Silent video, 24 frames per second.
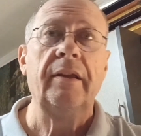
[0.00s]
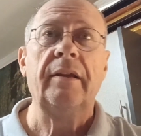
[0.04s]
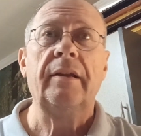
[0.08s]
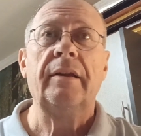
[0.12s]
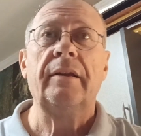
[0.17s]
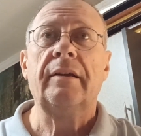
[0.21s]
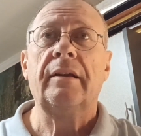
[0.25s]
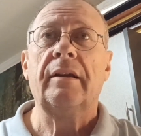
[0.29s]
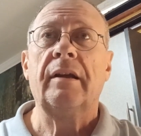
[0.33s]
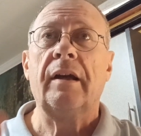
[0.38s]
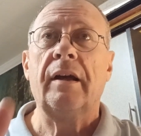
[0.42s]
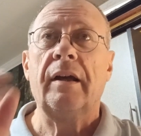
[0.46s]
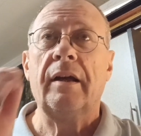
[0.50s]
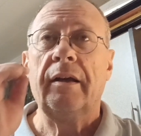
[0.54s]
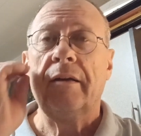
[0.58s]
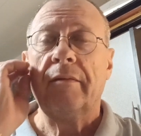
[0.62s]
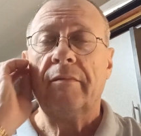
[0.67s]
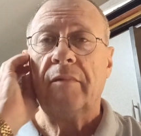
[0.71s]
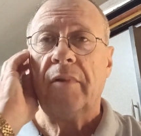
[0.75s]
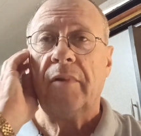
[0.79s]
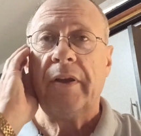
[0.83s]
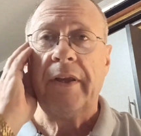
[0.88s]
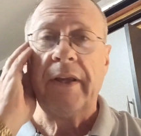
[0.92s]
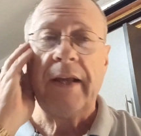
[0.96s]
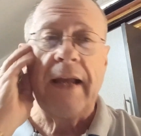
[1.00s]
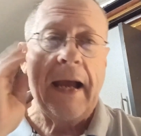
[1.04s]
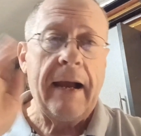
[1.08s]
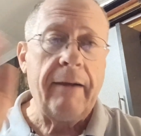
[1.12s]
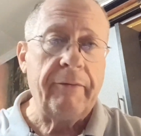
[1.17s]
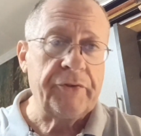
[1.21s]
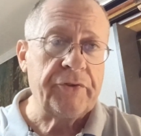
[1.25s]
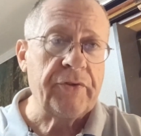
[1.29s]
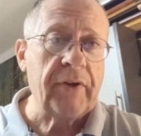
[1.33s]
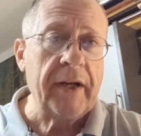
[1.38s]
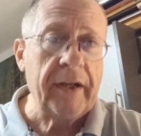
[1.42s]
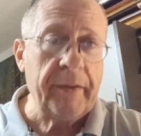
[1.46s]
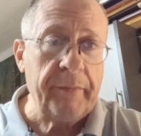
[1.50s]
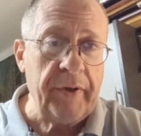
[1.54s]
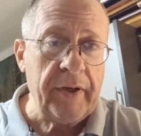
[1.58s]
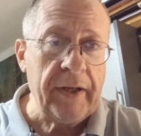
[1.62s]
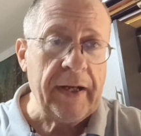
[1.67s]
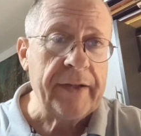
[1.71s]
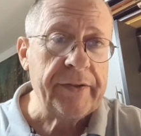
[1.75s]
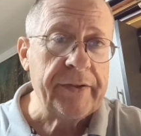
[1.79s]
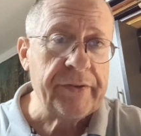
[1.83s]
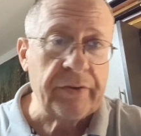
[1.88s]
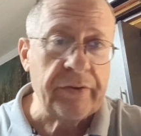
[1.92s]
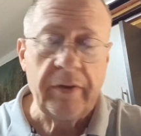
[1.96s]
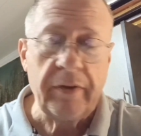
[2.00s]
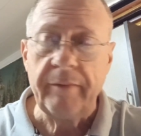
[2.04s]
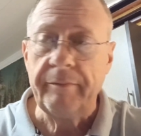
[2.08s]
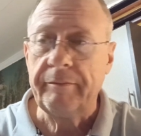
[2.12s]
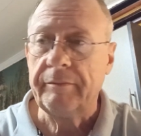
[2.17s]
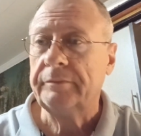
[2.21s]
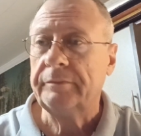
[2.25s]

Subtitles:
And the guy was trying to be nice to him.